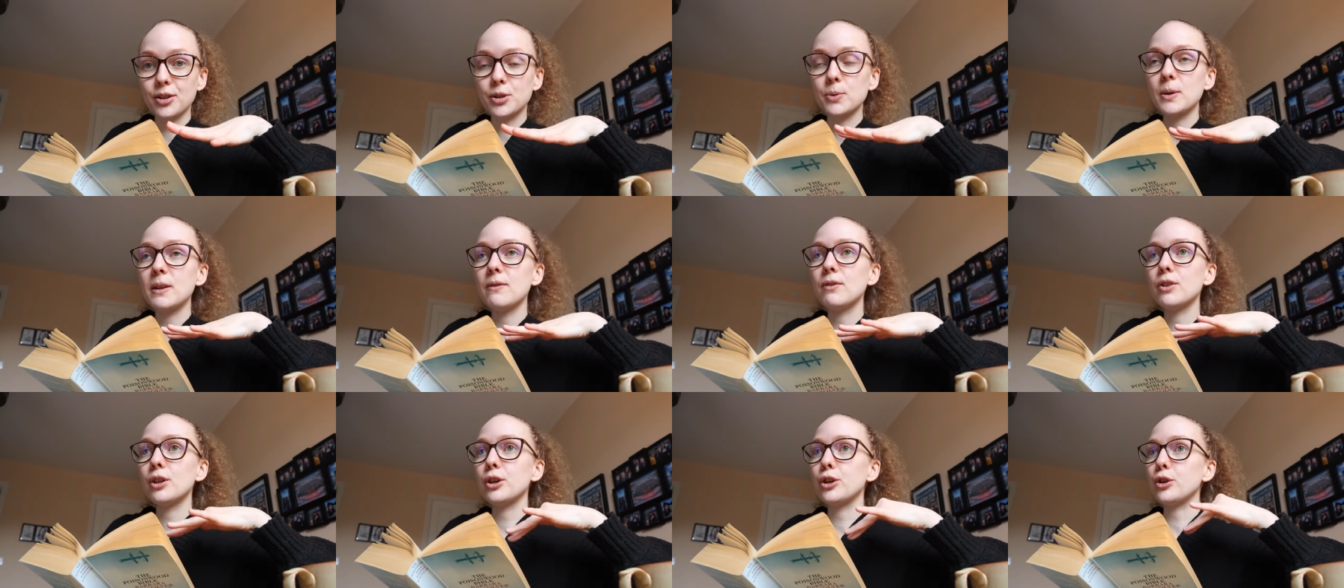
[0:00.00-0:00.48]
So
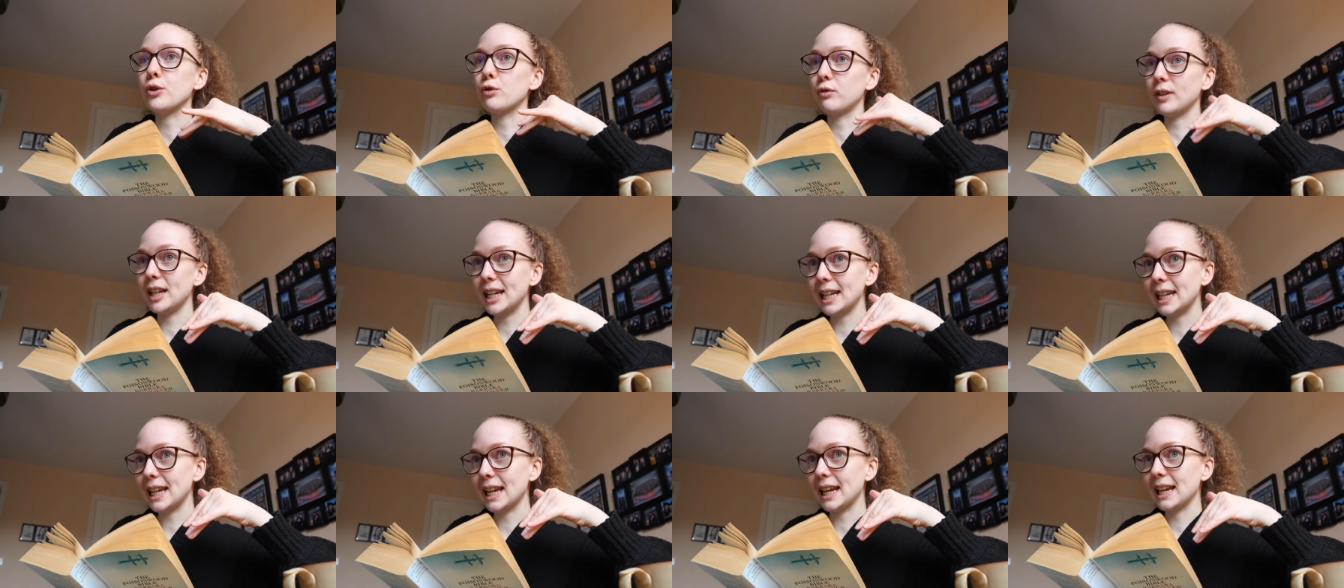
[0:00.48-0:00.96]
even though you're
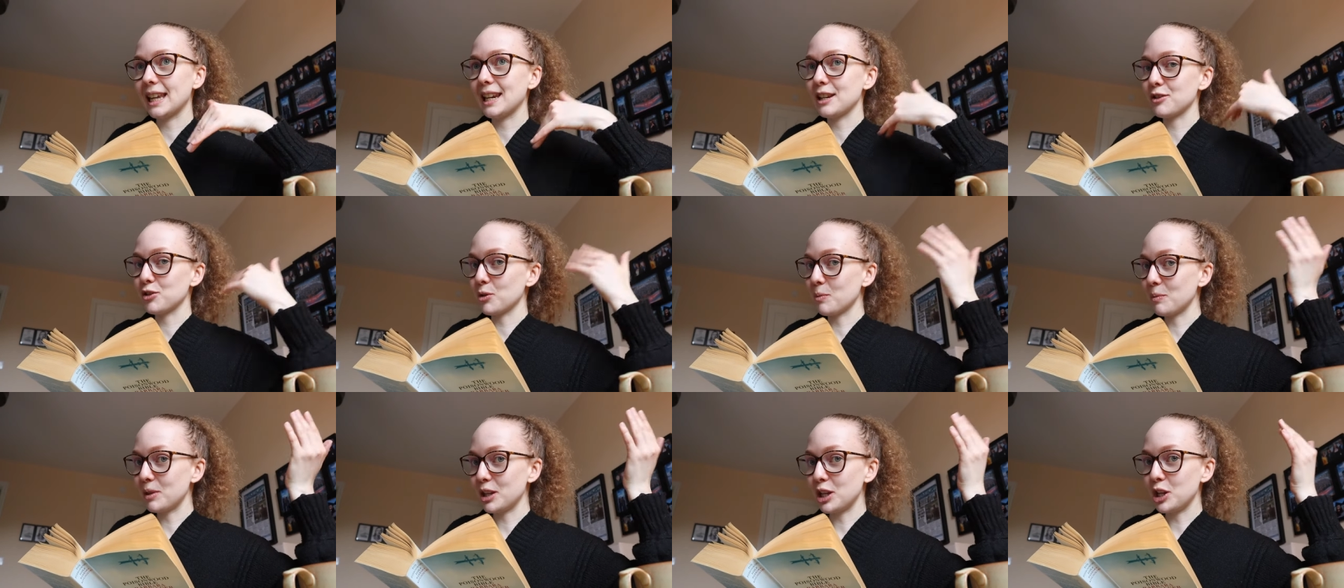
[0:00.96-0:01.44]
reading and
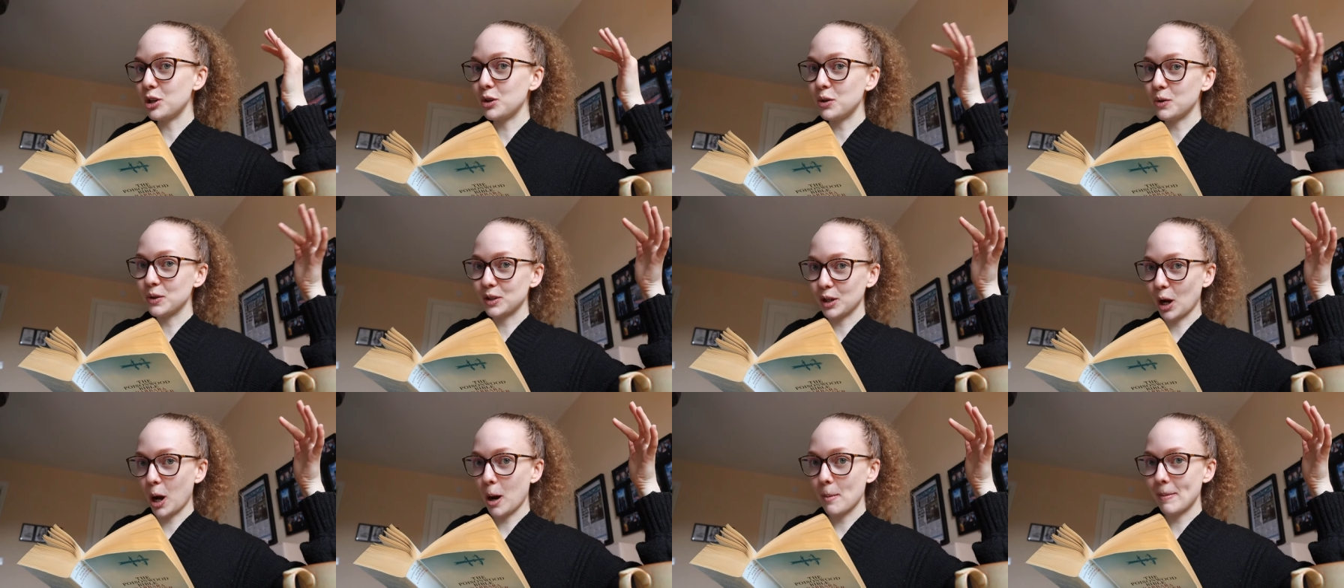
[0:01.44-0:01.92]
it's something you do
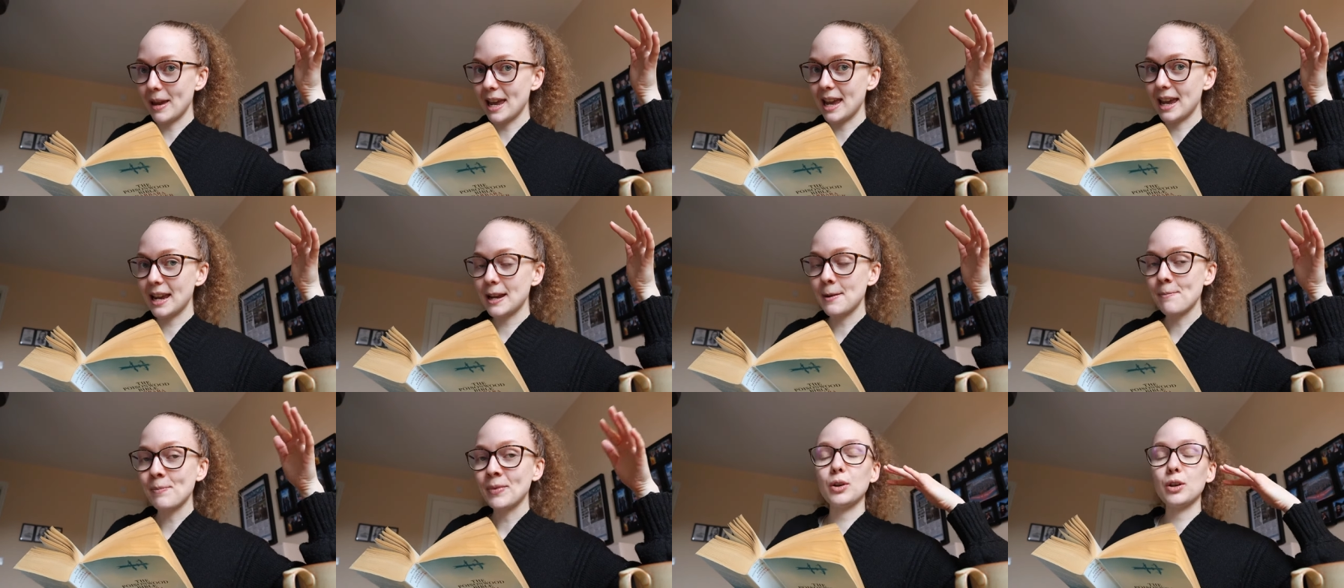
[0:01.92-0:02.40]
as a
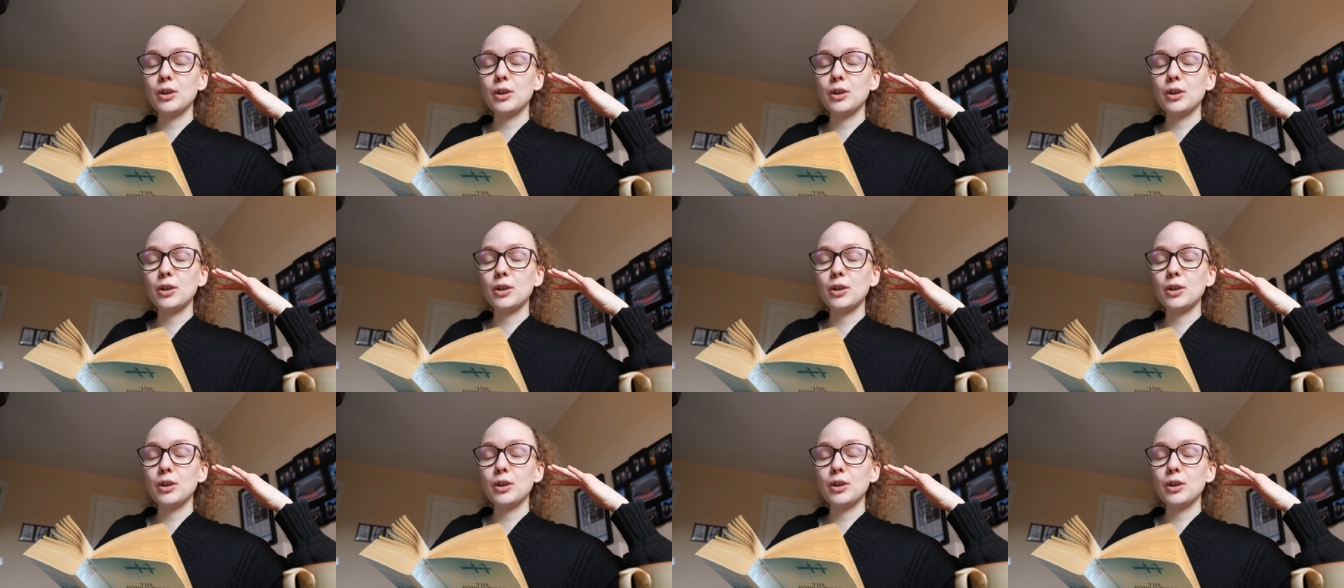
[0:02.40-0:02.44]
hobby,